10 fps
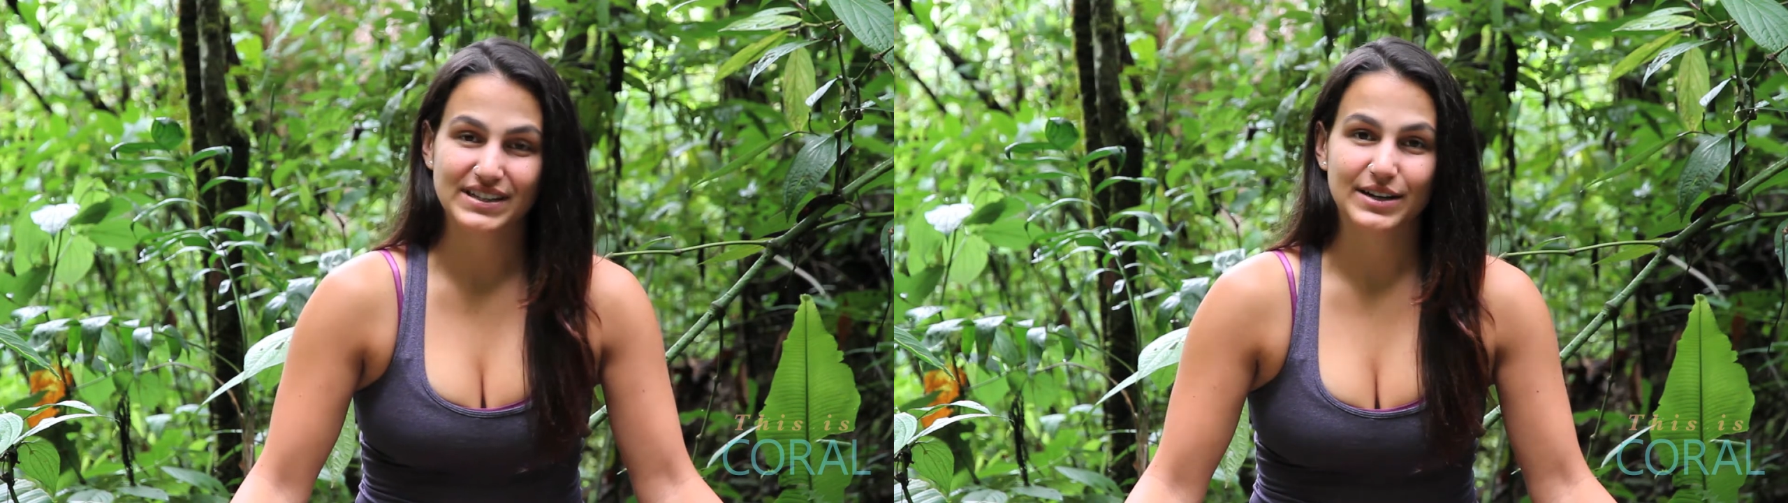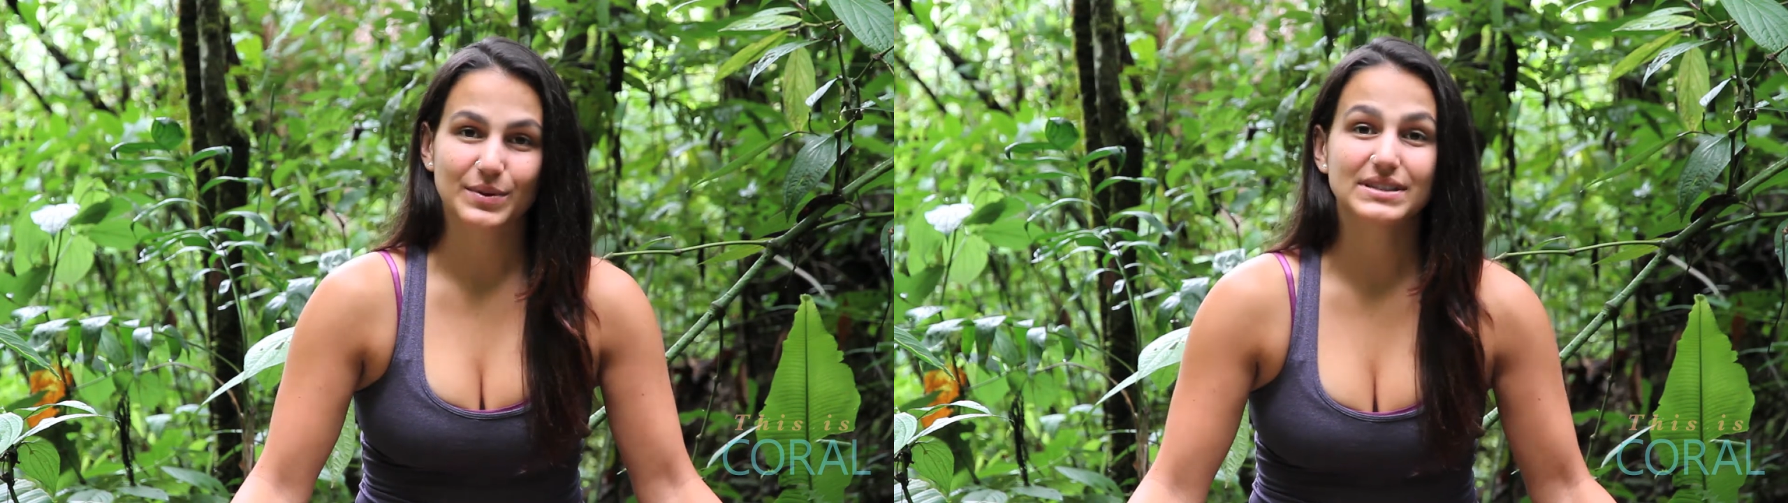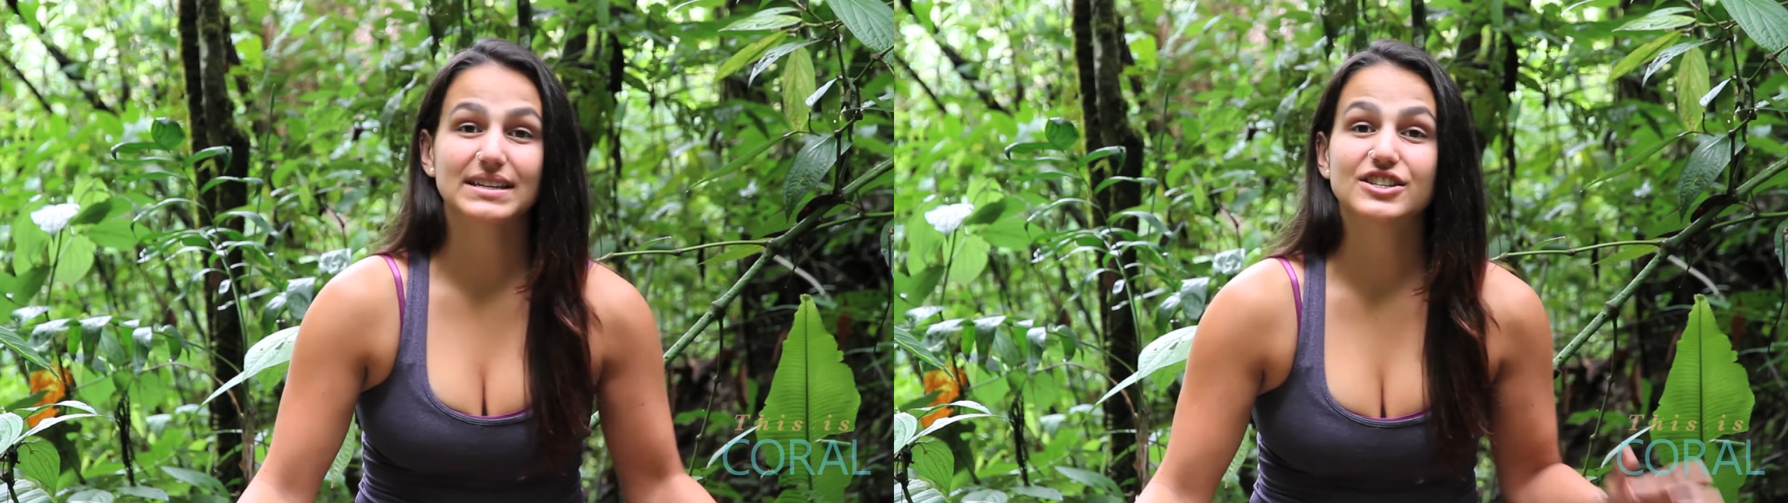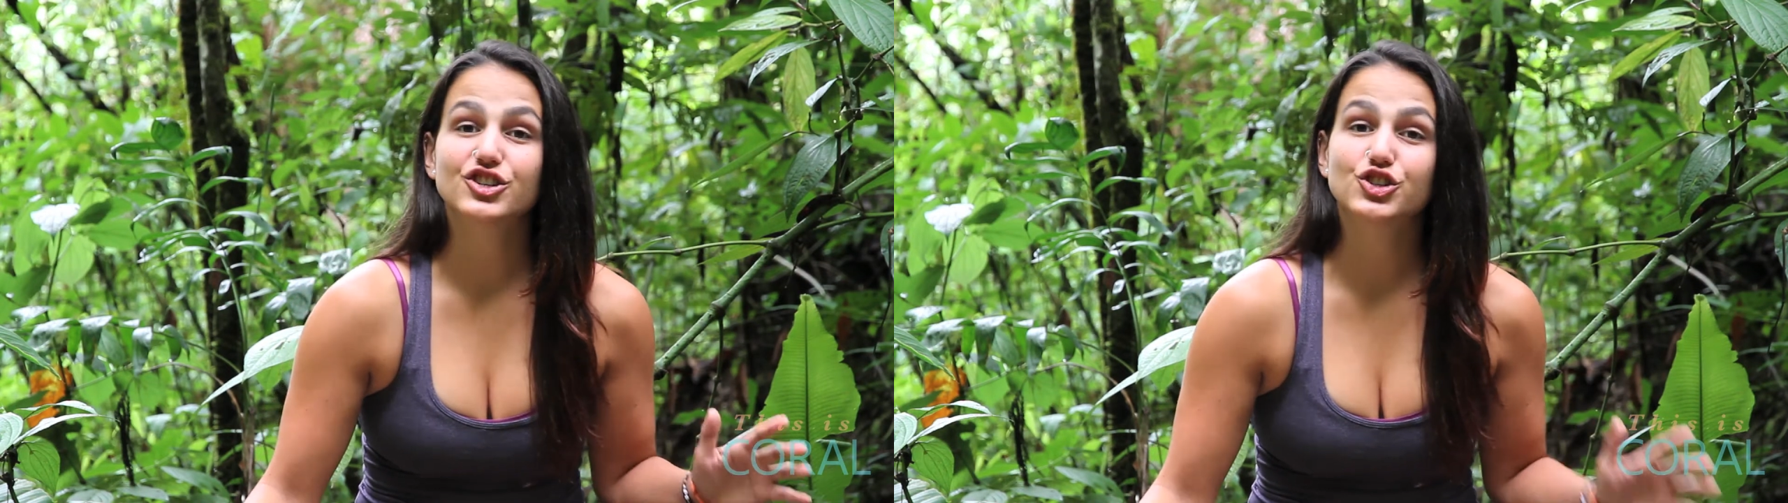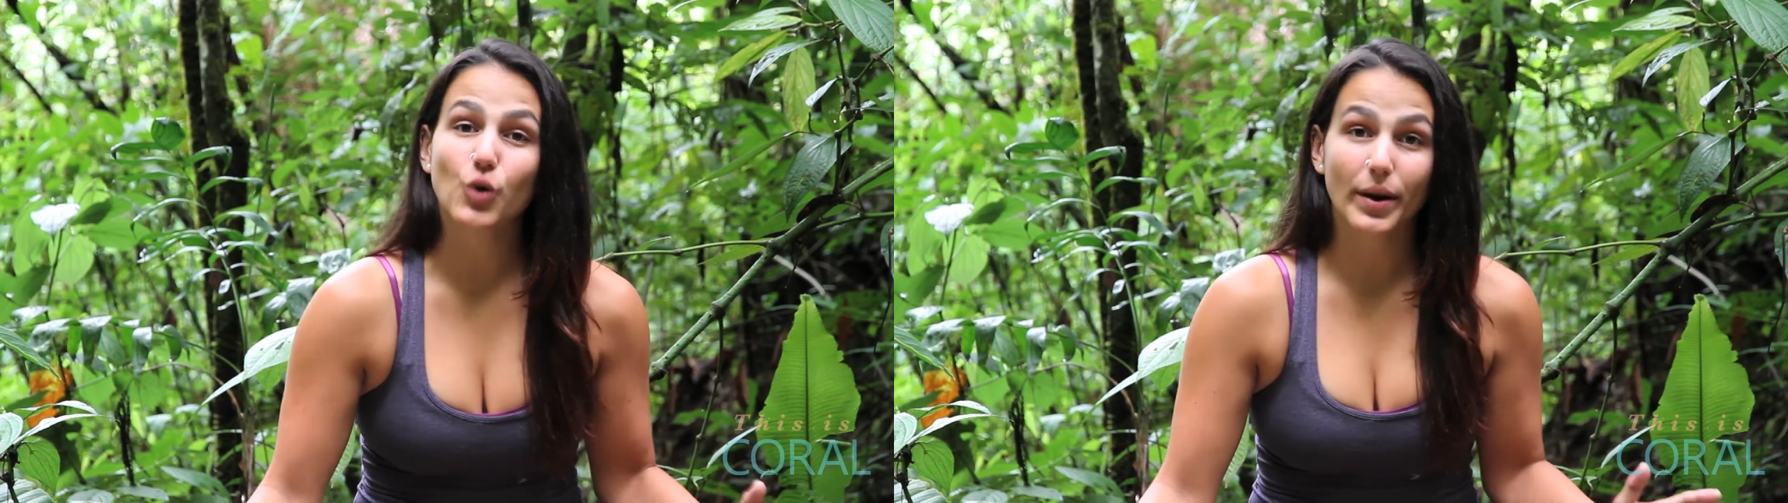sequence is a
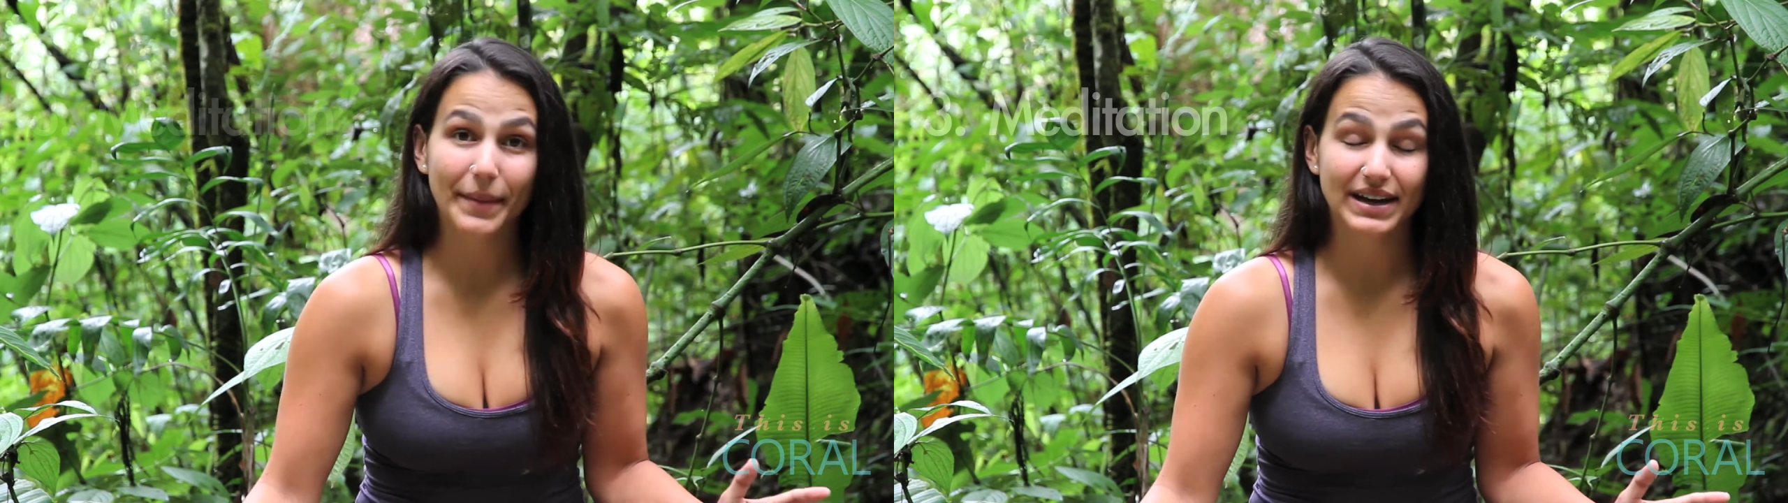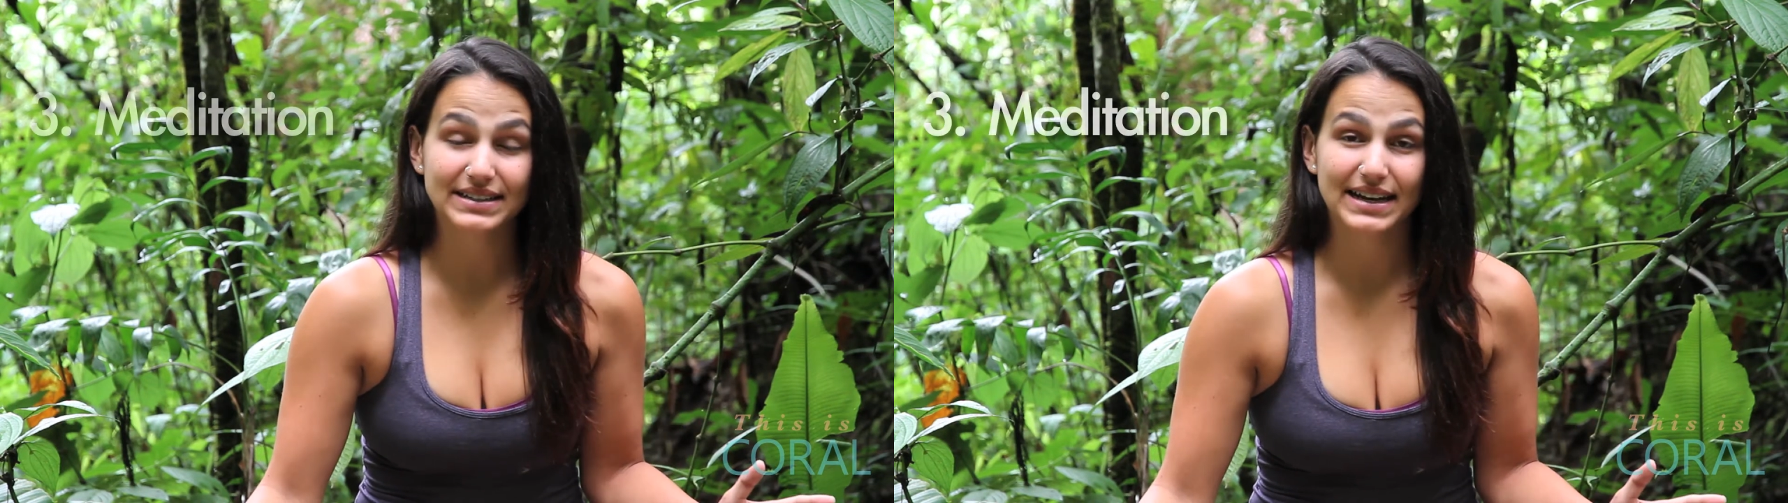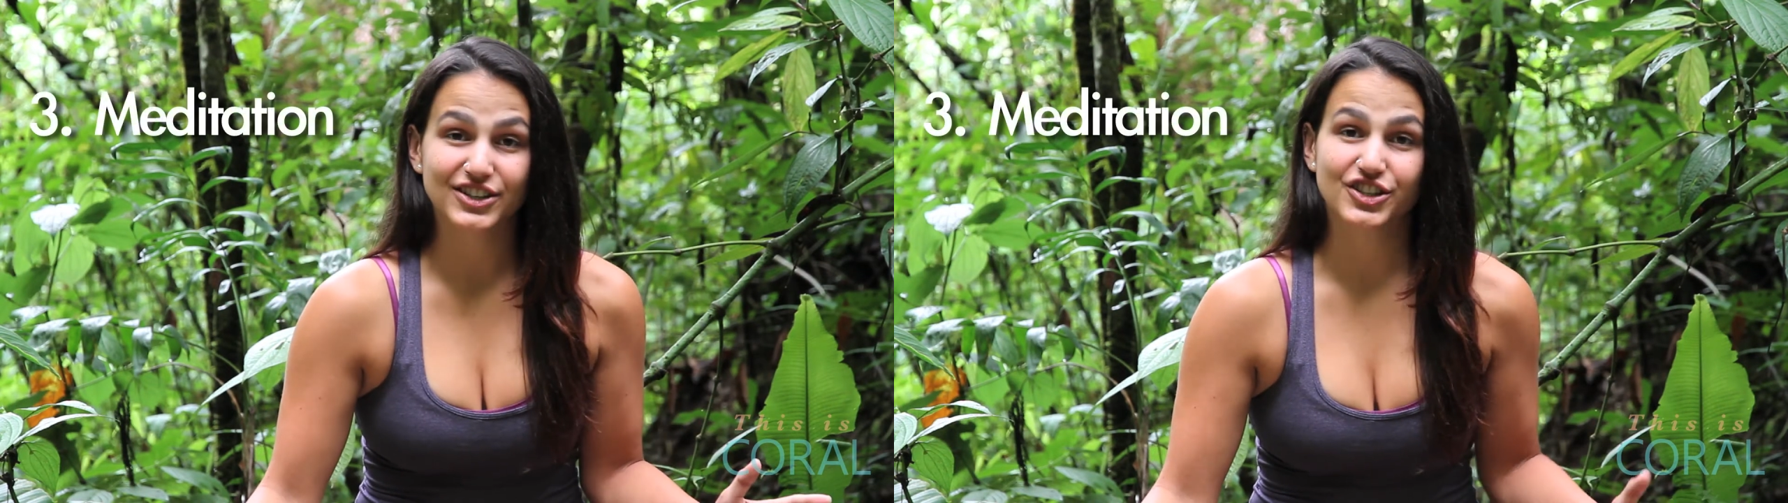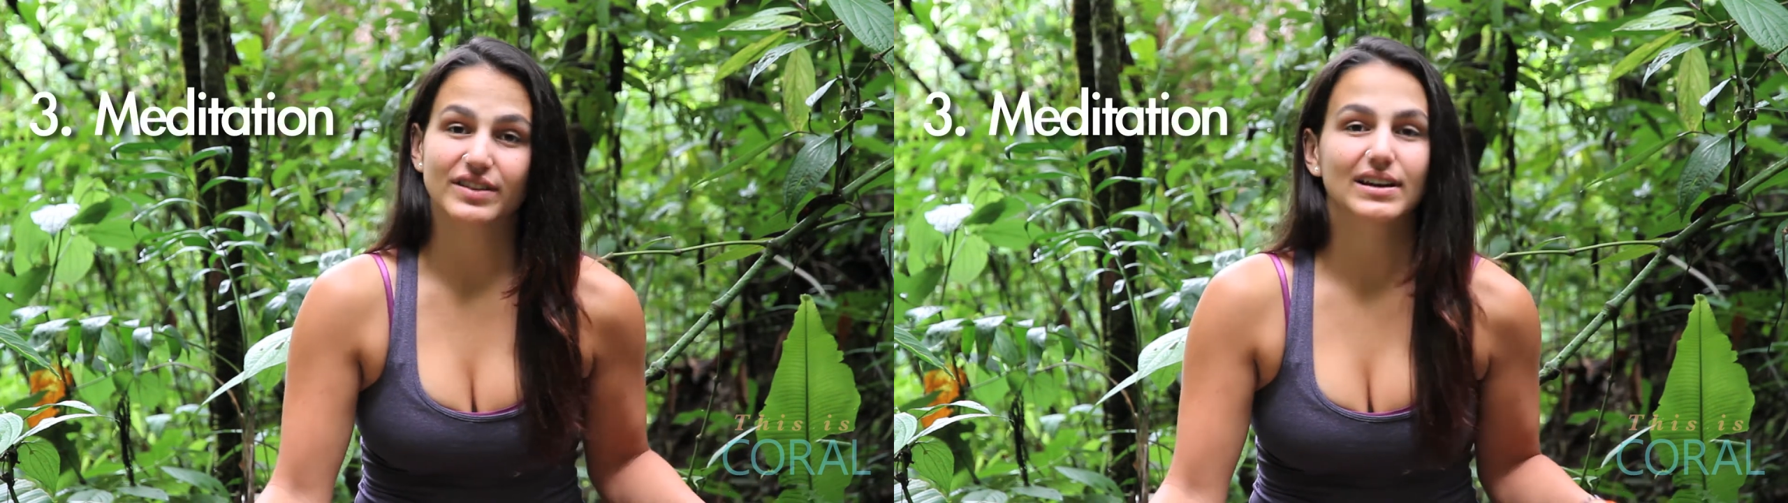short meditation